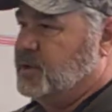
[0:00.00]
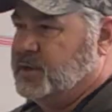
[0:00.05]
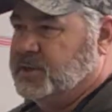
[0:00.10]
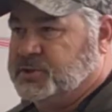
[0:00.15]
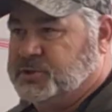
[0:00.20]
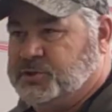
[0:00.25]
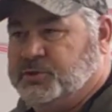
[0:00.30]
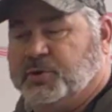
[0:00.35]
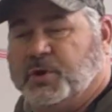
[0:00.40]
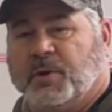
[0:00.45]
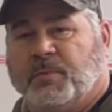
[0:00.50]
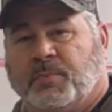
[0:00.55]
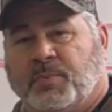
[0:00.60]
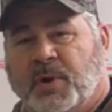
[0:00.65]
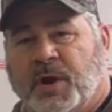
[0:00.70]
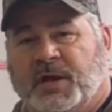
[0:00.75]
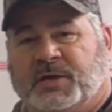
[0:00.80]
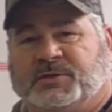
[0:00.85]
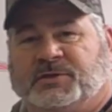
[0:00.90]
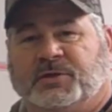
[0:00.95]
is to
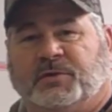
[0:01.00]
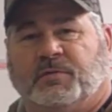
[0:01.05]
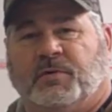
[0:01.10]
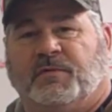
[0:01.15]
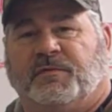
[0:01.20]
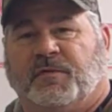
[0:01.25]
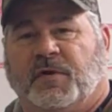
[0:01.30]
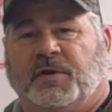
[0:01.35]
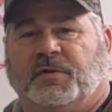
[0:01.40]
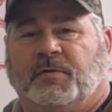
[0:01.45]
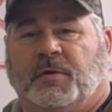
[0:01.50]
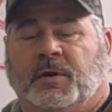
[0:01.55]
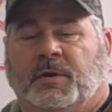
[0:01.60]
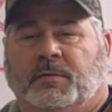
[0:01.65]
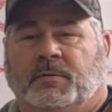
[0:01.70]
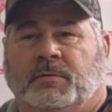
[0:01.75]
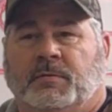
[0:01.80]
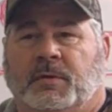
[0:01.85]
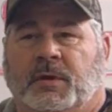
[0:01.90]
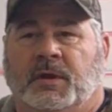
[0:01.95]
compress the
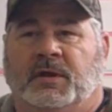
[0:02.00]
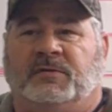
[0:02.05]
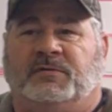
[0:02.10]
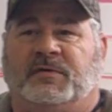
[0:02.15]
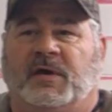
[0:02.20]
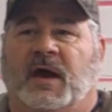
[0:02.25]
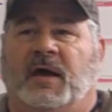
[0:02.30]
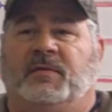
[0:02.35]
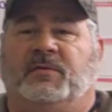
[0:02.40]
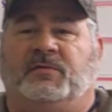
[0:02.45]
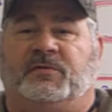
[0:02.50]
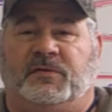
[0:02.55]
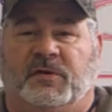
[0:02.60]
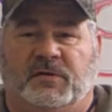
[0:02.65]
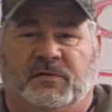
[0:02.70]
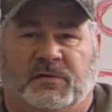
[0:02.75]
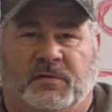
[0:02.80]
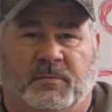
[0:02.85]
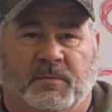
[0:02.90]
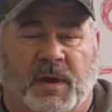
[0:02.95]
refrigerant inside the
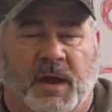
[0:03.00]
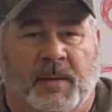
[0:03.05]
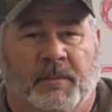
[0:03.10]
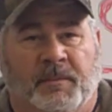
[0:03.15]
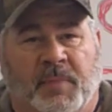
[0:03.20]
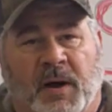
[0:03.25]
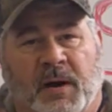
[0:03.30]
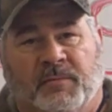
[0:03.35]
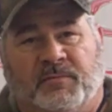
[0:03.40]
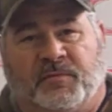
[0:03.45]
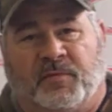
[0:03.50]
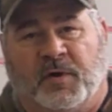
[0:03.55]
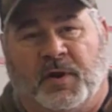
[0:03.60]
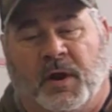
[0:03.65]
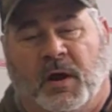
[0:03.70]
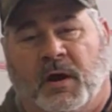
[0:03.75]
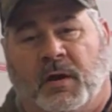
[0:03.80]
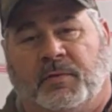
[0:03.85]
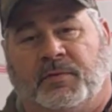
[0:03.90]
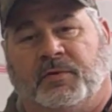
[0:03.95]
system and pump
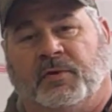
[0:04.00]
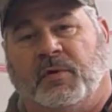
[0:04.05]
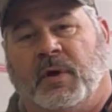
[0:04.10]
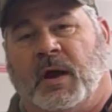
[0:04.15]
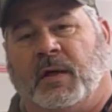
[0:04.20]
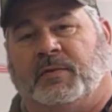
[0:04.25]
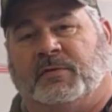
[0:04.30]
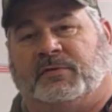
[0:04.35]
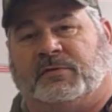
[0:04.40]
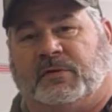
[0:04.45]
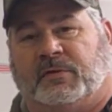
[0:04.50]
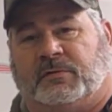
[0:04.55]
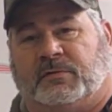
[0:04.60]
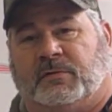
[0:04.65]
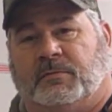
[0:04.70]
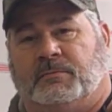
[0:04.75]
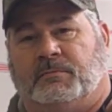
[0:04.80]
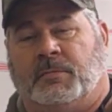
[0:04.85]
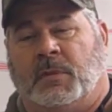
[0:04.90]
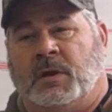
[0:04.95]
Freon throughout the
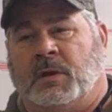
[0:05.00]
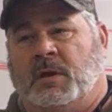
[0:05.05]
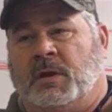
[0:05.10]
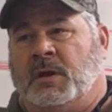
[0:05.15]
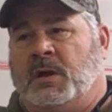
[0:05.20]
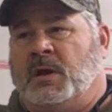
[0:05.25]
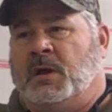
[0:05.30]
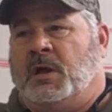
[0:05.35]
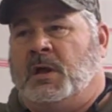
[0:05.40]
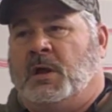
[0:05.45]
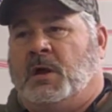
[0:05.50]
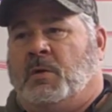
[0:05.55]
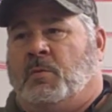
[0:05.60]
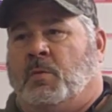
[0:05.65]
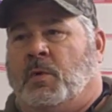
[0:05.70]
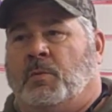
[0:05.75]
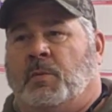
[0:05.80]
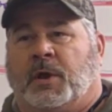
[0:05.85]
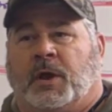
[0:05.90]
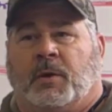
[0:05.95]
system.
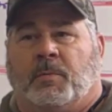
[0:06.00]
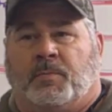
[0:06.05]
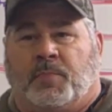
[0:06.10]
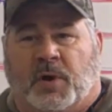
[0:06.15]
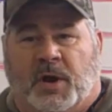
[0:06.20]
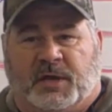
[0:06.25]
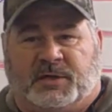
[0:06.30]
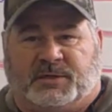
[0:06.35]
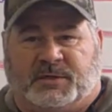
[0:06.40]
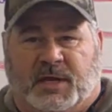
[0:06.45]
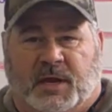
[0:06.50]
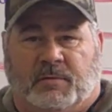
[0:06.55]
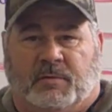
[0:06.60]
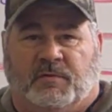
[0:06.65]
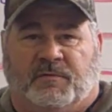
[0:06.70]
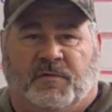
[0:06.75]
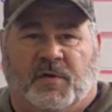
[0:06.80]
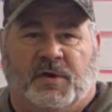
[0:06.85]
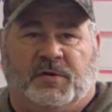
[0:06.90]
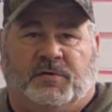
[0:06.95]
When we compress that
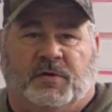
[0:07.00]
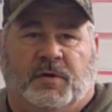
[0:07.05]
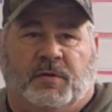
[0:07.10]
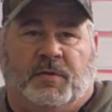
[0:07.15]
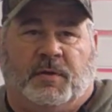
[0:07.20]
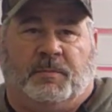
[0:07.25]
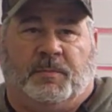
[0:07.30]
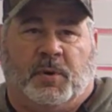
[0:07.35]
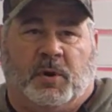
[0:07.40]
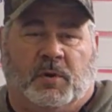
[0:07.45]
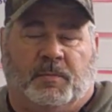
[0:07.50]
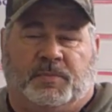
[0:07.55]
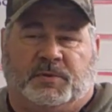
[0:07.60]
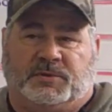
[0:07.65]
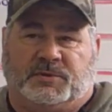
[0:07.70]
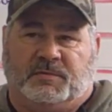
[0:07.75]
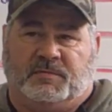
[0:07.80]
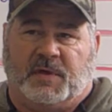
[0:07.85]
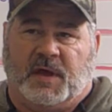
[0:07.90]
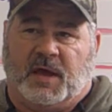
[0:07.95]
refrigerant, the
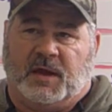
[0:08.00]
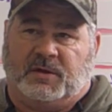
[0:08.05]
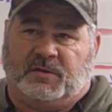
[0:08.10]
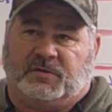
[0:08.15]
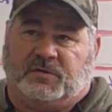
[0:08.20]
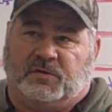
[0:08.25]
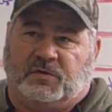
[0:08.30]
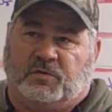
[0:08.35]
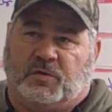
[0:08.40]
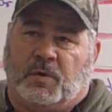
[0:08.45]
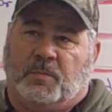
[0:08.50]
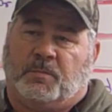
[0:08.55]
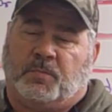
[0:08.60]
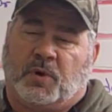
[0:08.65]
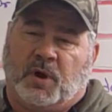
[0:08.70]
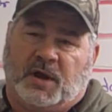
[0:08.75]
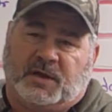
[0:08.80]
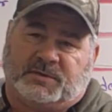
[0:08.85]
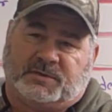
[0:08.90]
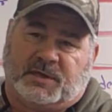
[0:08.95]
purpose of that is to
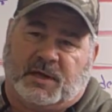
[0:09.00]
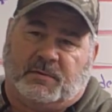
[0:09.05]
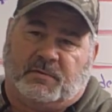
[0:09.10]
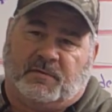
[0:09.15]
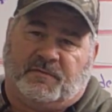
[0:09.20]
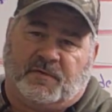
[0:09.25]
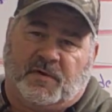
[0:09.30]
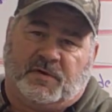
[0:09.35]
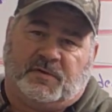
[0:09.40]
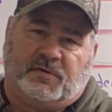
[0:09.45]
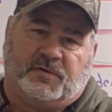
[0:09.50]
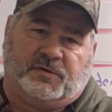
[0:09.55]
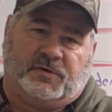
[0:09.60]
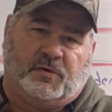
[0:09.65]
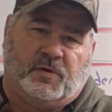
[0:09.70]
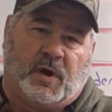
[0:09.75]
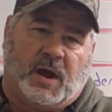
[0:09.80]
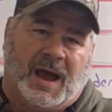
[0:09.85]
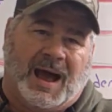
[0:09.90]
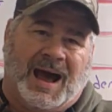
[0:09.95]
compress that refrigerant
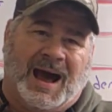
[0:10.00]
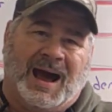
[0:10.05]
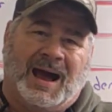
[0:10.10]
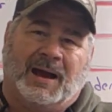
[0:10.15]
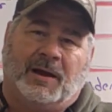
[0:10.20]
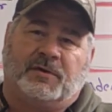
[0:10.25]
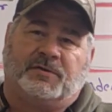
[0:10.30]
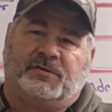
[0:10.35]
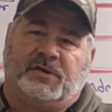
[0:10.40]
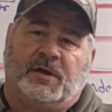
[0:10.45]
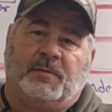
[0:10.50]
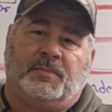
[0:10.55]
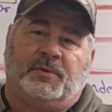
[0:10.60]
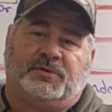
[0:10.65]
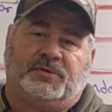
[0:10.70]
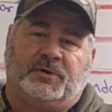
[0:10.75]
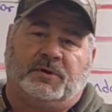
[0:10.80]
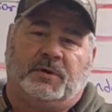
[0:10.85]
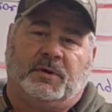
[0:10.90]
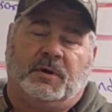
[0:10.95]
to a higher
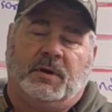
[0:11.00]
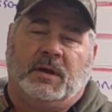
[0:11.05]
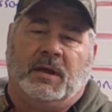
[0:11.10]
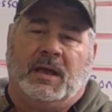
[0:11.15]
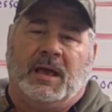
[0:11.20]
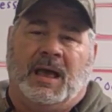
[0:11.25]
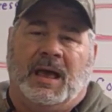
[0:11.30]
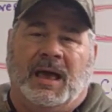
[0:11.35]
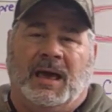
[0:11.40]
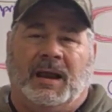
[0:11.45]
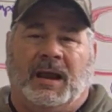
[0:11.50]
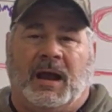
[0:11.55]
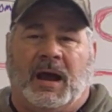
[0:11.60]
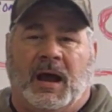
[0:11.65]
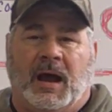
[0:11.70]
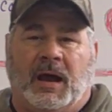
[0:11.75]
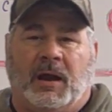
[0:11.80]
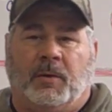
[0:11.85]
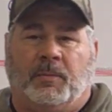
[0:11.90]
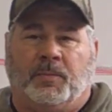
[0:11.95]
temperature and a
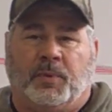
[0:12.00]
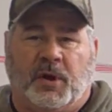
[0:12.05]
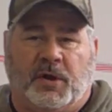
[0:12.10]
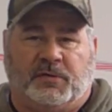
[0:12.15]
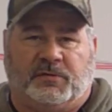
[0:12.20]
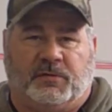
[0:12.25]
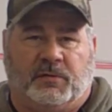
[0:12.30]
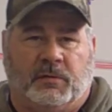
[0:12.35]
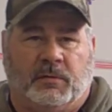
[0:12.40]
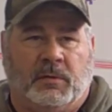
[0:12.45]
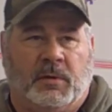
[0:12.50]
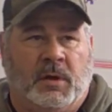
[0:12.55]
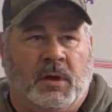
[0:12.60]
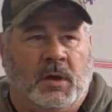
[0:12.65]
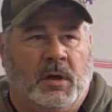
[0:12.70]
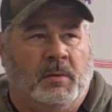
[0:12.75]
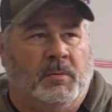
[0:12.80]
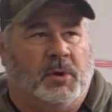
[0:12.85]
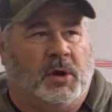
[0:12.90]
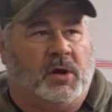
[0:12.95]
higher pressure,
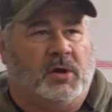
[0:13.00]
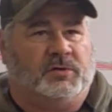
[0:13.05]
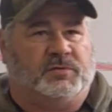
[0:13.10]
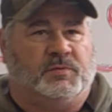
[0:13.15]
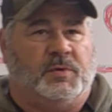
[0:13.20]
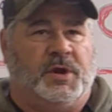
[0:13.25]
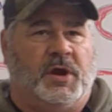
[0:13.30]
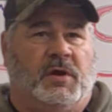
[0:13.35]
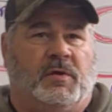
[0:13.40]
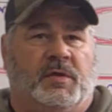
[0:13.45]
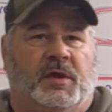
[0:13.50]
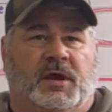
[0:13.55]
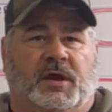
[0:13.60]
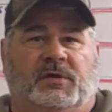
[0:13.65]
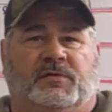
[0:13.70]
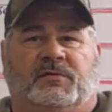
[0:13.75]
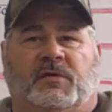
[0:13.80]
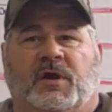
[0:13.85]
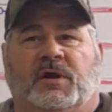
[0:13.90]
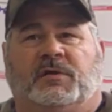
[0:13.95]
because we know the
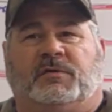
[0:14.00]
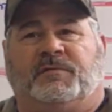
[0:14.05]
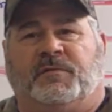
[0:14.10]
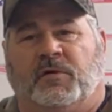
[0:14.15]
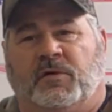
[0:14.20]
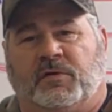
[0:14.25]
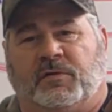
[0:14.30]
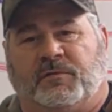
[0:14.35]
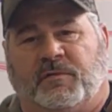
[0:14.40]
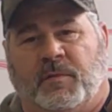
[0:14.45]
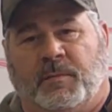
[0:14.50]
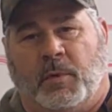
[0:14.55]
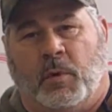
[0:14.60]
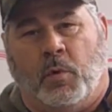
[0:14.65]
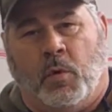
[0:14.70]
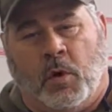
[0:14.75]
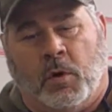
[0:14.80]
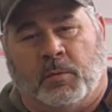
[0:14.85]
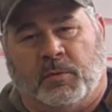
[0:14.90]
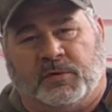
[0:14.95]
heat transfers from
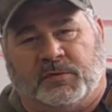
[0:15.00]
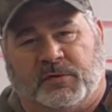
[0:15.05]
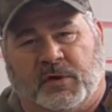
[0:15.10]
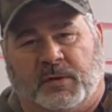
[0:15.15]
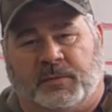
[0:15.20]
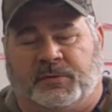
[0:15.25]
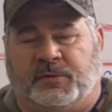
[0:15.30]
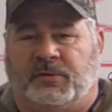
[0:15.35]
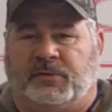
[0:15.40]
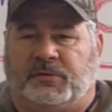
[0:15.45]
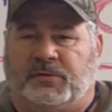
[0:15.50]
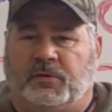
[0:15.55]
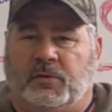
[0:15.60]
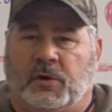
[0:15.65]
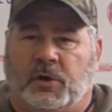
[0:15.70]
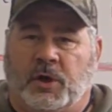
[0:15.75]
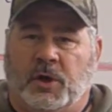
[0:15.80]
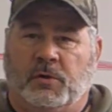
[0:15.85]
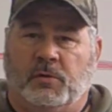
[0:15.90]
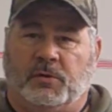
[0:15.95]
a warmer substance
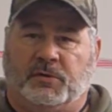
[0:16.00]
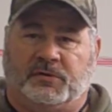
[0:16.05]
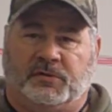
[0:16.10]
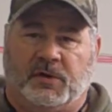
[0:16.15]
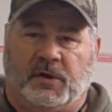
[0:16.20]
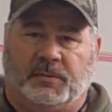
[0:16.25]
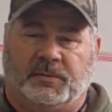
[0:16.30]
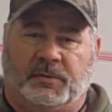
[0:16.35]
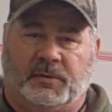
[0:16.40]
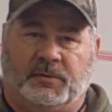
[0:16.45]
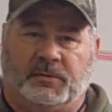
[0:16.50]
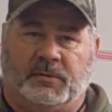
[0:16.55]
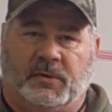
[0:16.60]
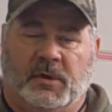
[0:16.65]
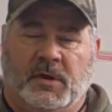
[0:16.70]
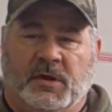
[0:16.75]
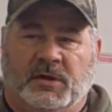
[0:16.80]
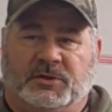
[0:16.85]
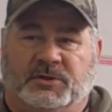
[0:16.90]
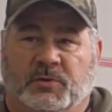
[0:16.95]
to a cooler substance.
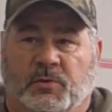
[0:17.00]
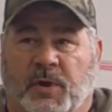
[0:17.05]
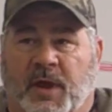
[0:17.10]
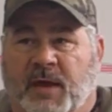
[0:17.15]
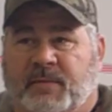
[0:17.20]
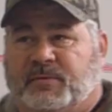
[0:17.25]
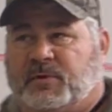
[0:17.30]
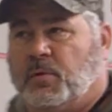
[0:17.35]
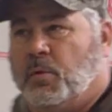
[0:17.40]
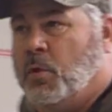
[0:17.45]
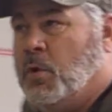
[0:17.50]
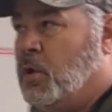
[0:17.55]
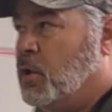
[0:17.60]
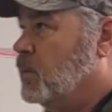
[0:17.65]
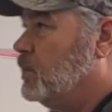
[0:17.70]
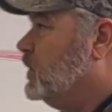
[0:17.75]
So we have to warm